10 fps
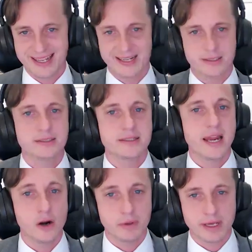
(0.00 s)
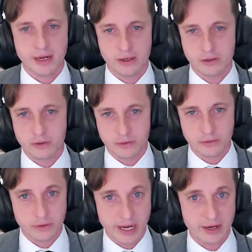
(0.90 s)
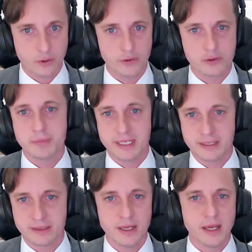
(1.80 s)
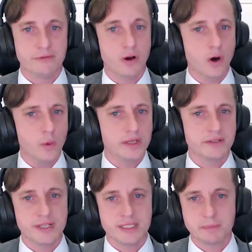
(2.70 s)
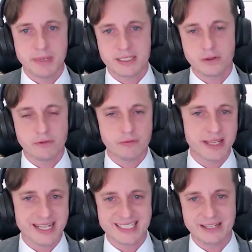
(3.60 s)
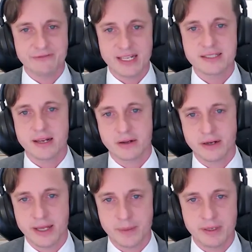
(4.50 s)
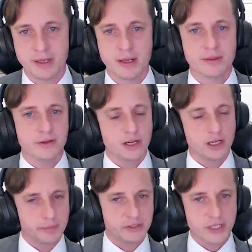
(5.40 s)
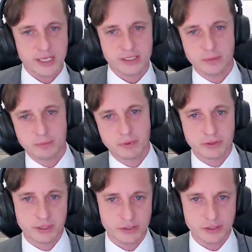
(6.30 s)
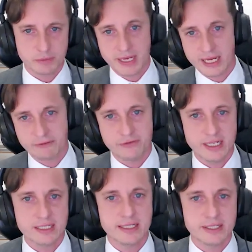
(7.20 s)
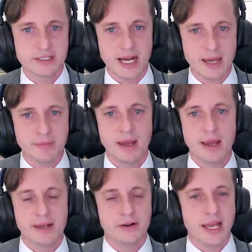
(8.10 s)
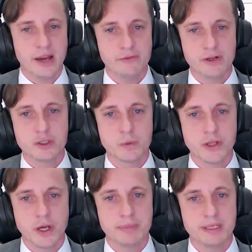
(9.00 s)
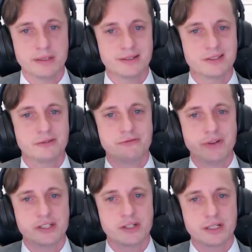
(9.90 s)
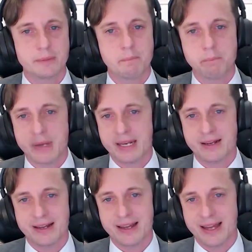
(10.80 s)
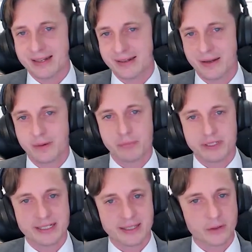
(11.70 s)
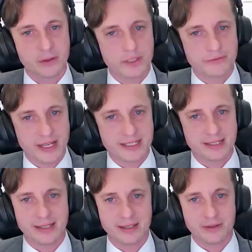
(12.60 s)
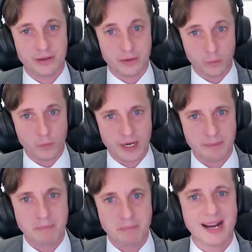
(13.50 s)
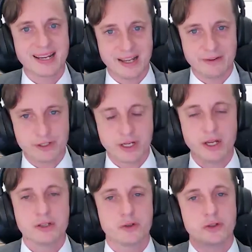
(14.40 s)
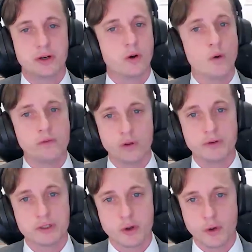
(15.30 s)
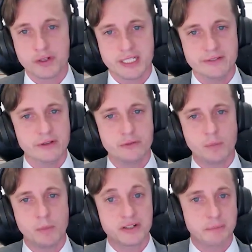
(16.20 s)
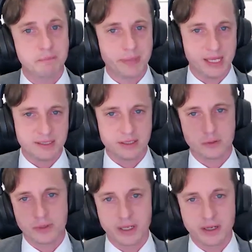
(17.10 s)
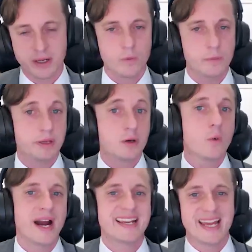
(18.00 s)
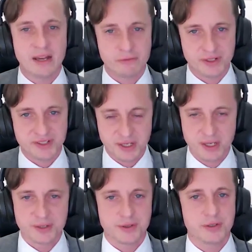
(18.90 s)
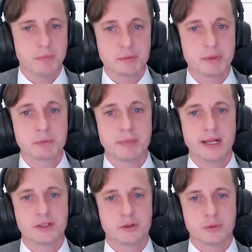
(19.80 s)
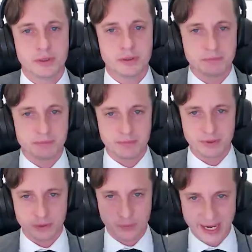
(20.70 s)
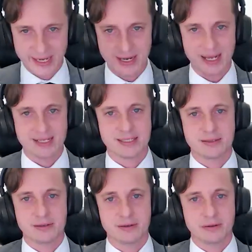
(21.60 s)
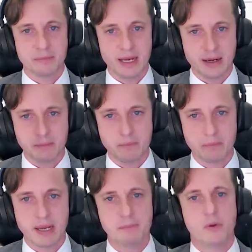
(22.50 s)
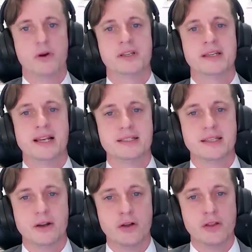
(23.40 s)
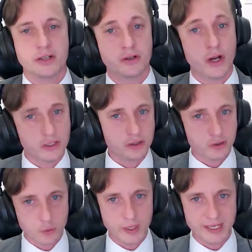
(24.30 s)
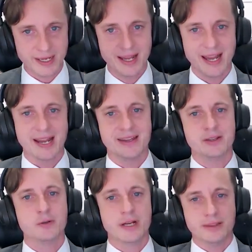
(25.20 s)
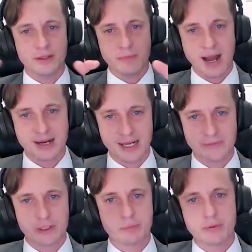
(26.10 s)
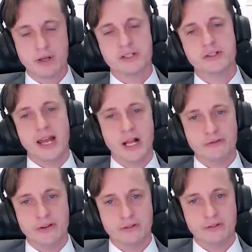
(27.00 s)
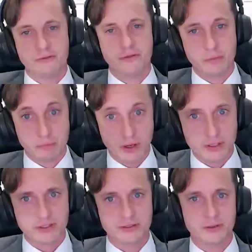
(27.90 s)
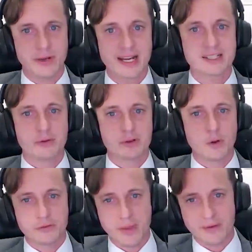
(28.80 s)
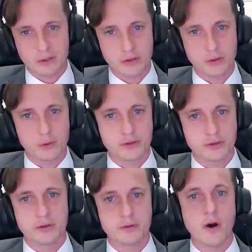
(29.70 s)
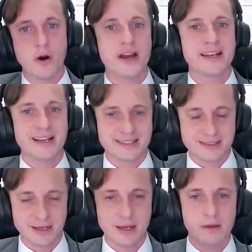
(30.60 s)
It's a terrible category to be in. If you're always investing based off of the next events that are going to happen, then you're going to be changing your positions, paying fees each time, and on average, you will not be sufficiently better at predicting those events than the weighted market average. So your overall returns, even if you're amongst the best at doing that, will be quite average. So it's much, much better to analyze, make big important analysis that others are not doing, and then you get the market average plus your alpha plus the extra returns from having done those other analysis.